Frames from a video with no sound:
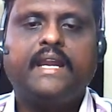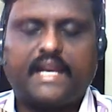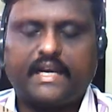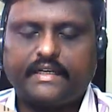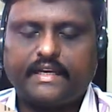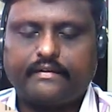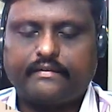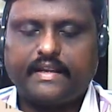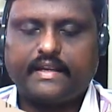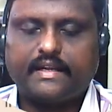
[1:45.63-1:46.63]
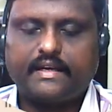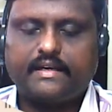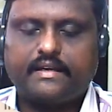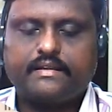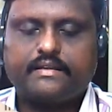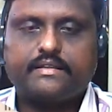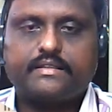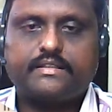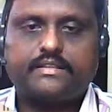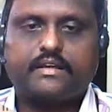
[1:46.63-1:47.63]
electric vehicle
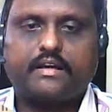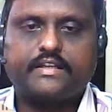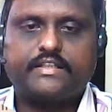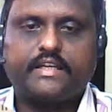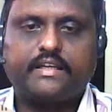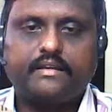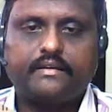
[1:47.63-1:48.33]
charging.